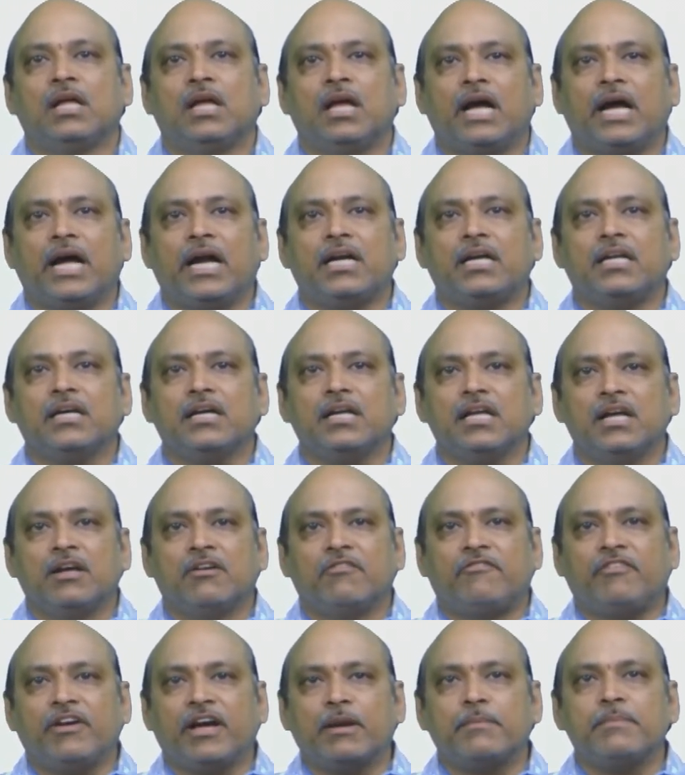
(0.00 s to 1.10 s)
And
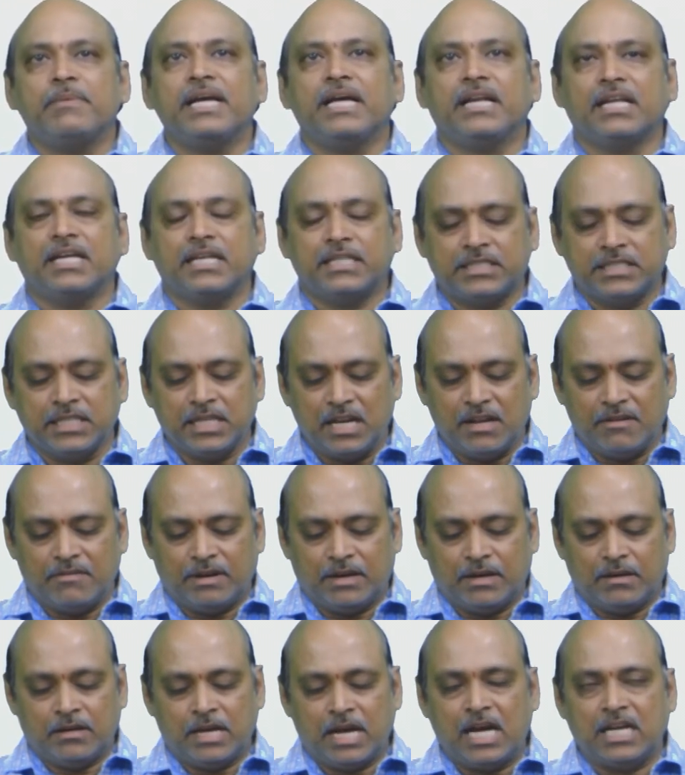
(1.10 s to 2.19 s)
Fermi energy level,
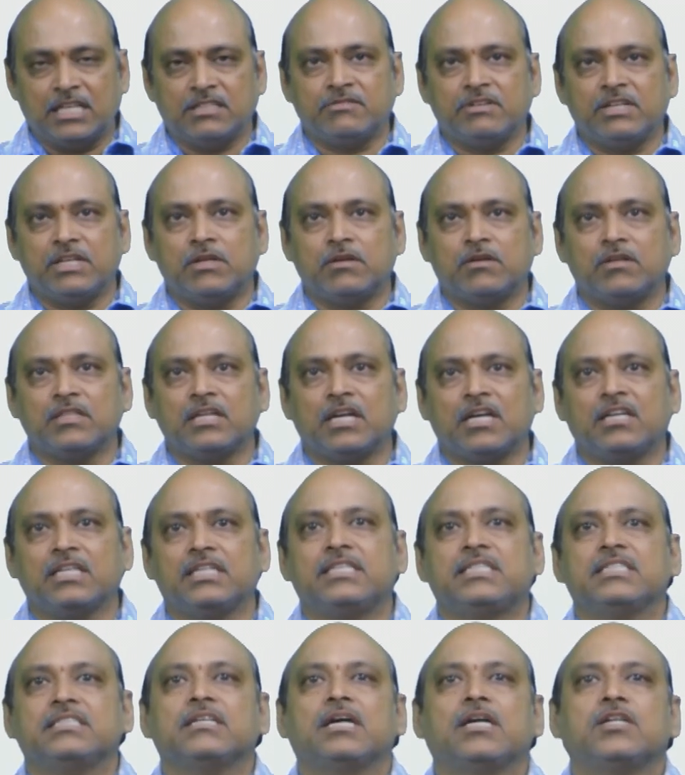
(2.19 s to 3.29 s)
as we know that it
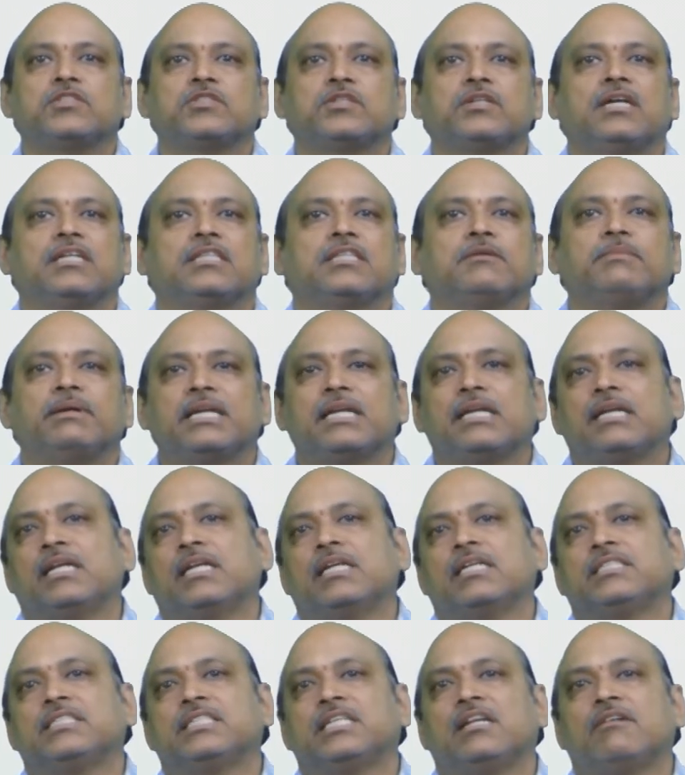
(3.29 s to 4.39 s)
is also nothing but an
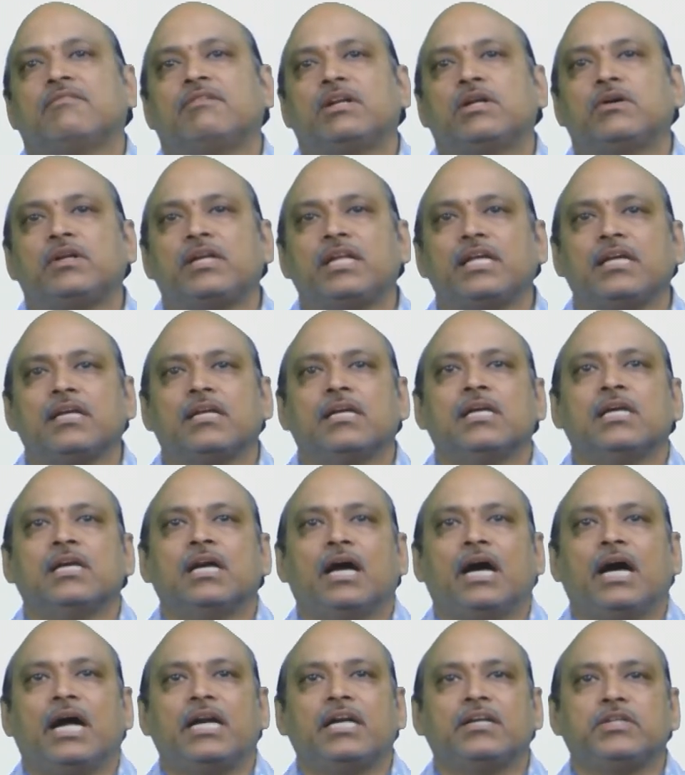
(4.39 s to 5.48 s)
energy level only.
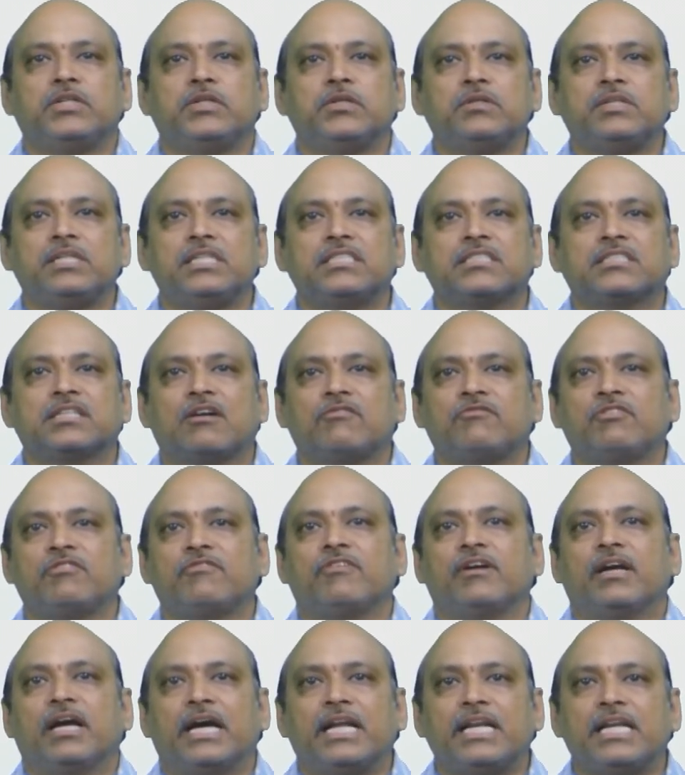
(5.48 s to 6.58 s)
And units of
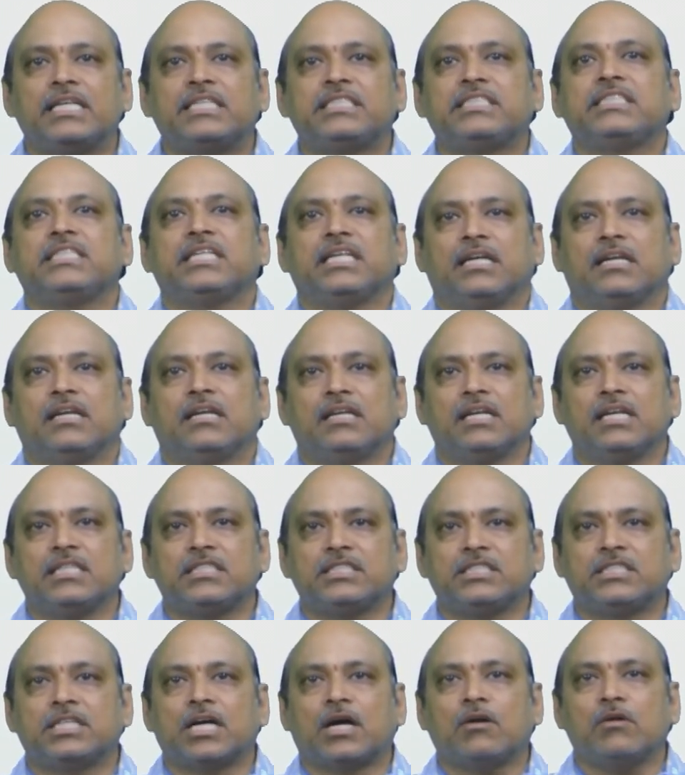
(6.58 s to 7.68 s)
energy is
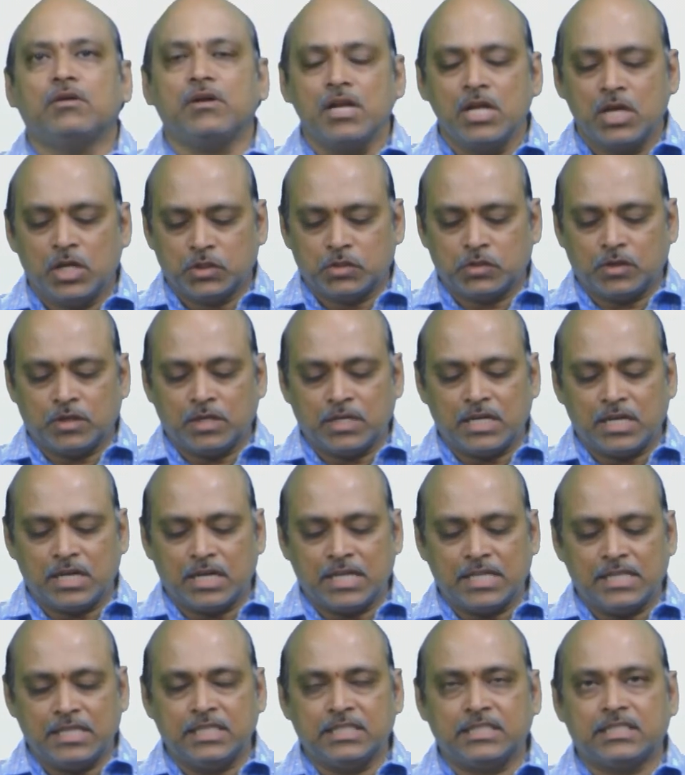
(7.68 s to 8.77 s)
joule. So here
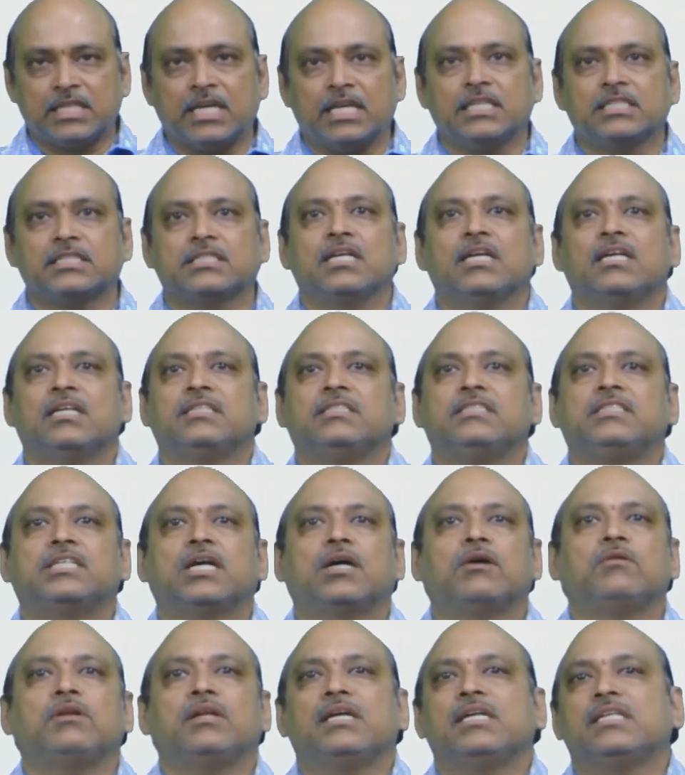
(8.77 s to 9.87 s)
in this case,
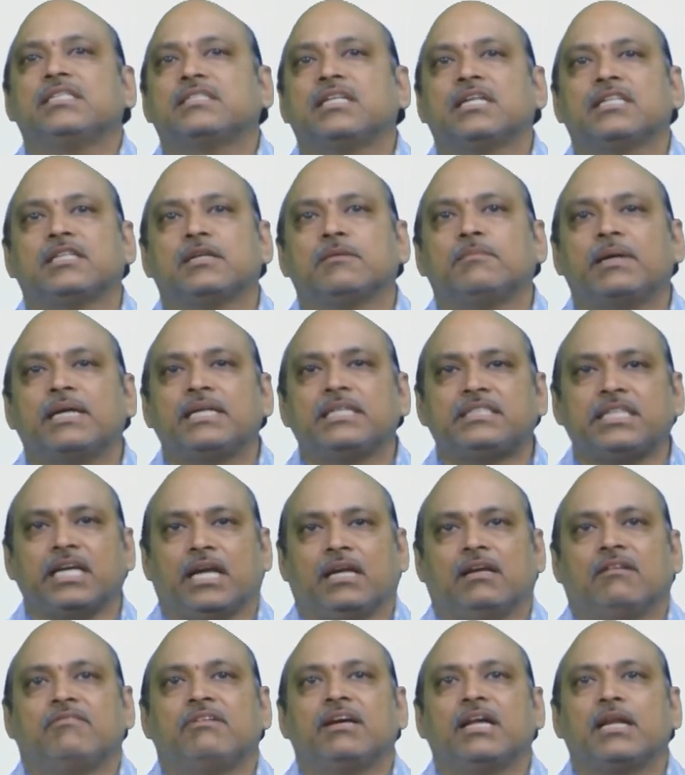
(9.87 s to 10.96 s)
joule is nothing but
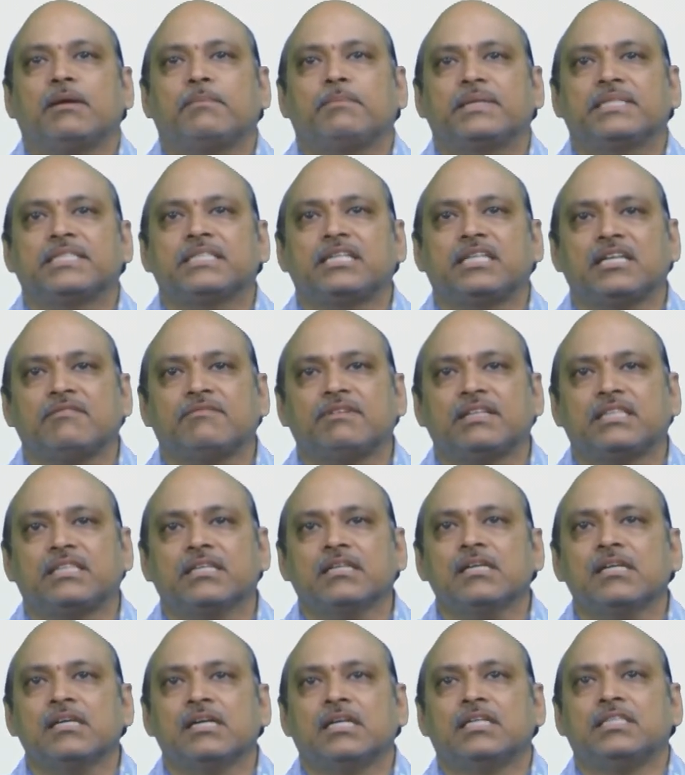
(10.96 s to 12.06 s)
J. We are representing with
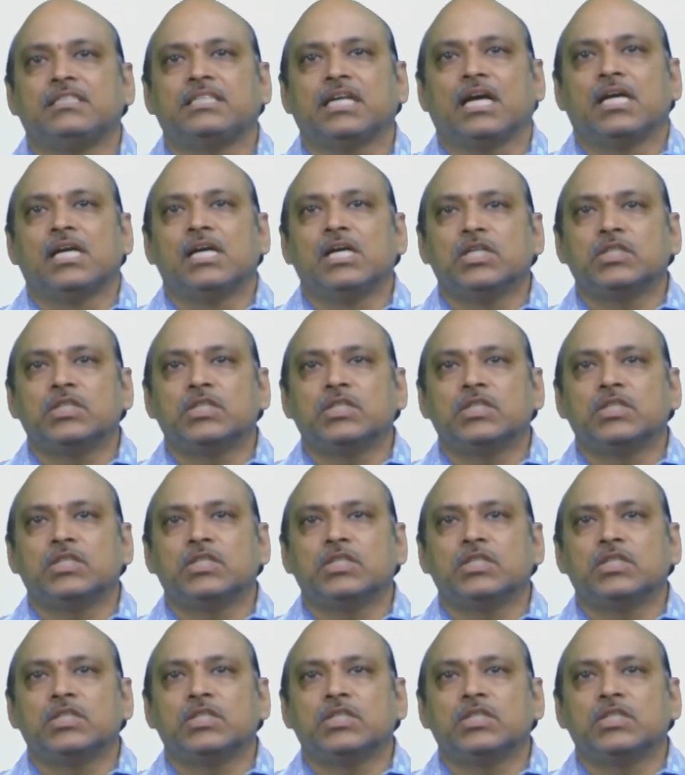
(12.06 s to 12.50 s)
J.